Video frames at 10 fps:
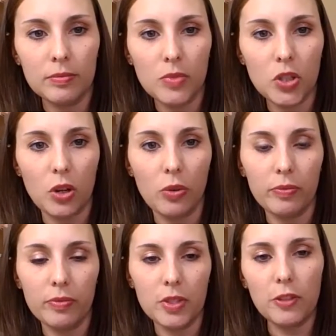So
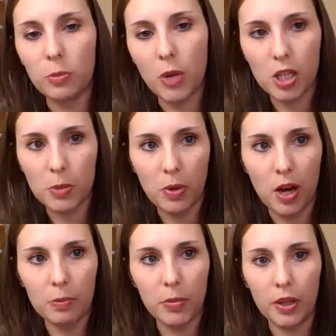different box
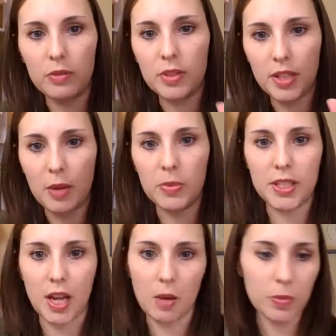plot, but same
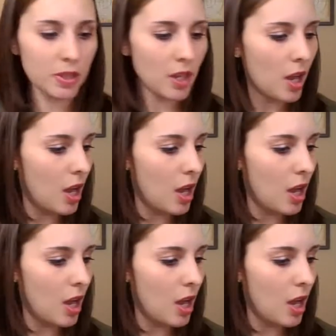steps.